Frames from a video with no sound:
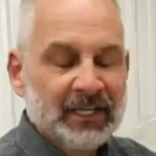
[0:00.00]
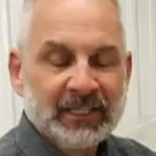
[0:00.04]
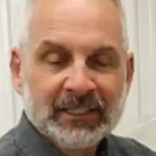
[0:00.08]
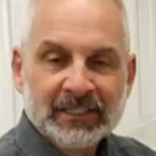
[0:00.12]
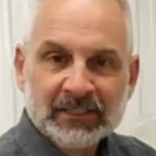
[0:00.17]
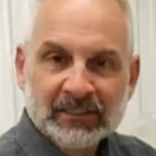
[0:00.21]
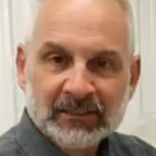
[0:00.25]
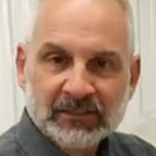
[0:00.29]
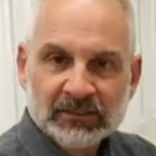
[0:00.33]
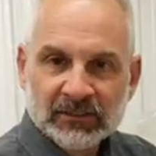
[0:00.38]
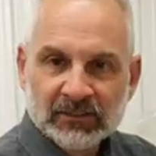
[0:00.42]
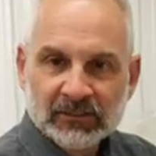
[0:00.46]

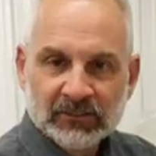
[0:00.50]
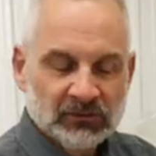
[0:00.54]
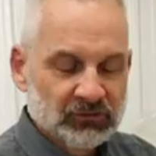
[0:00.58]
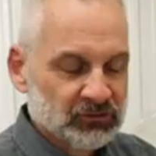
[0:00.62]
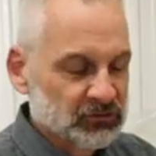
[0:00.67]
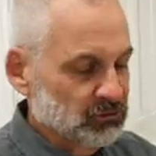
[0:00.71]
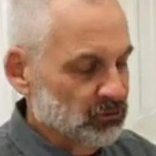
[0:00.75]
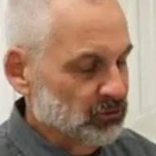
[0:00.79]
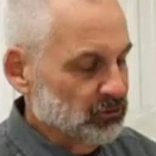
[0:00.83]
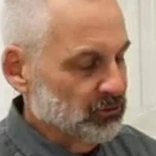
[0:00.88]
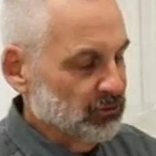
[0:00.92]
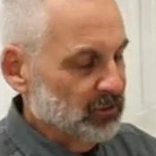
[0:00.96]
any
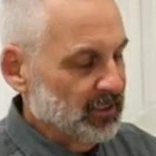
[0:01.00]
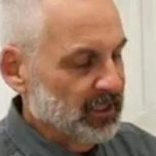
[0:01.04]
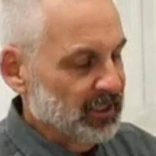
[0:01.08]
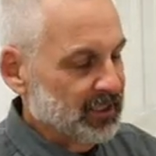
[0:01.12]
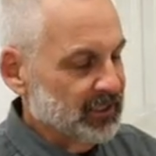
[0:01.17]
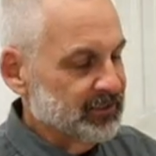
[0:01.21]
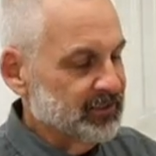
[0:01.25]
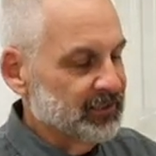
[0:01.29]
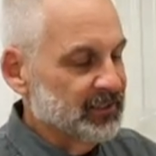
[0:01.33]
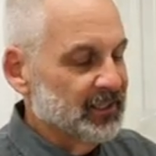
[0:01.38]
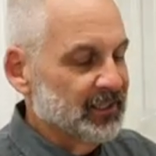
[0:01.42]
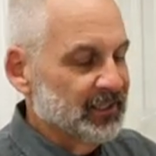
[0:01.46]
cylinder
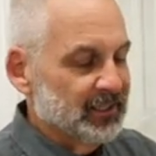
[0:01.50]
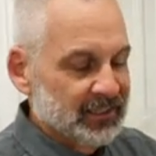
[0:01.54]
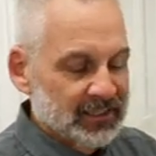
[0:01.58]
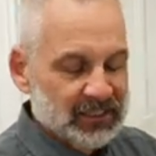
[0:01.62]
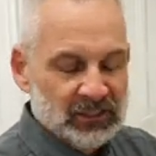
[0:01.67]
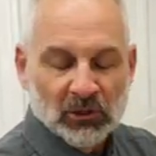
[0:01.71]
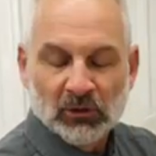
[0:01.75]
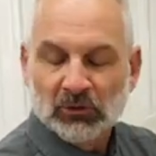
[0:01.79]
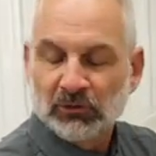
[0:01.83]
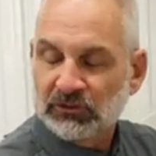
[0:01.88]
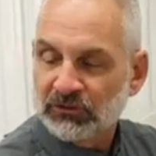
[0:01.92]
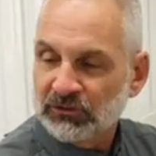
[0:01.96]
head,
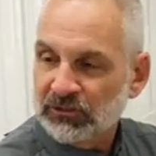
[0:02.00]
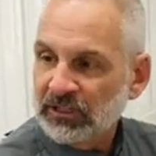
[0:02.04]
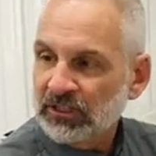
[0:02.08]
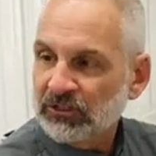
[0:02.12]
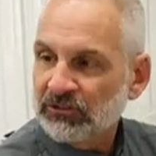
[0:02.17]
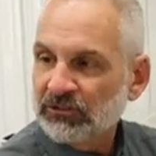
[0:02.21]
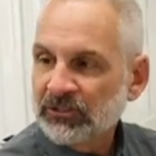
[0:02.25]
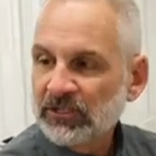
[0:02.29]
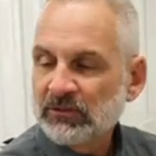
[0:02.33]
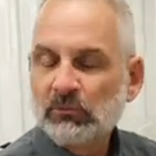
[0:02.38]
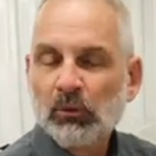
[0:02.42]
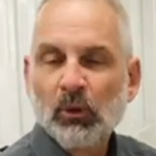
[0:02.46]
you know,
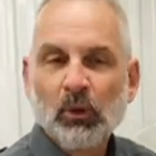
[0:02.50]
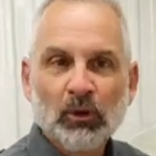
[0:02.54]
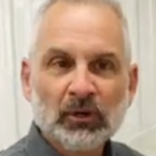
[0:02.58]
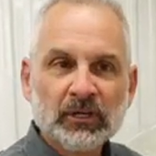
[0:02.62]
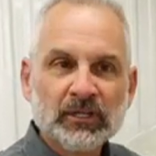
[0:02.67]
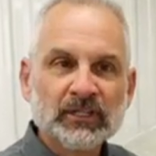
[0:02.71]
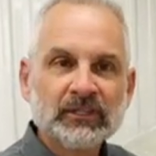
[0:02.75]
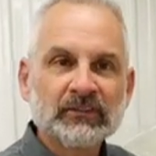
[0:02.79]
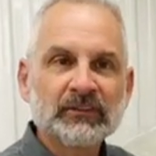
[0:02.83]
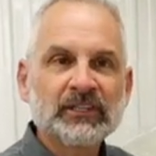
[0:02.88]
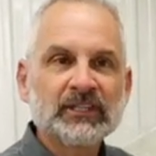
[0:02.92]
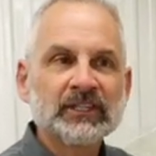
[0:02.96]
CNC
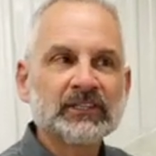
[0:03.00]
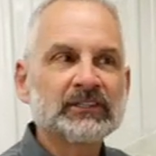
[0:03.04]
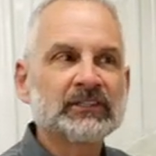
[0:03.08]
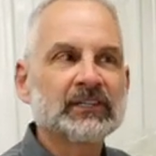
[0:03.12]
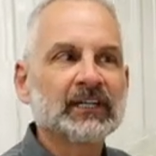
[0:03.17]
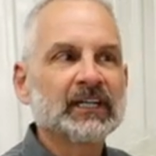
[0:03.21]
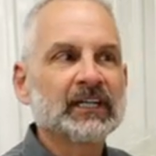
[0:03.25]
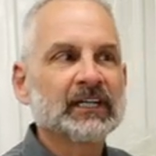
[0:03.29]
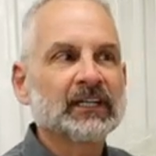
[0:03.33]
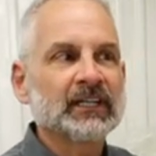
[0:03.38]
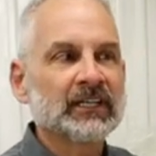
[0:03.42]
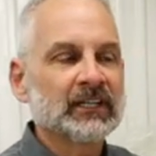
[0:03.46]
porting of the
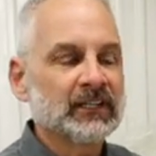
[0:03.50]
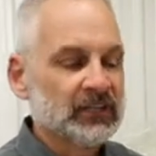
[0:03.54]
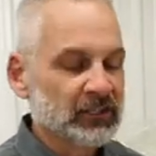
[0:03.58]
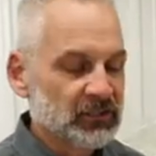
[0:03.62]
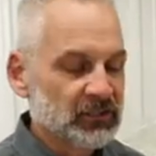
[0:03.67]
intake, the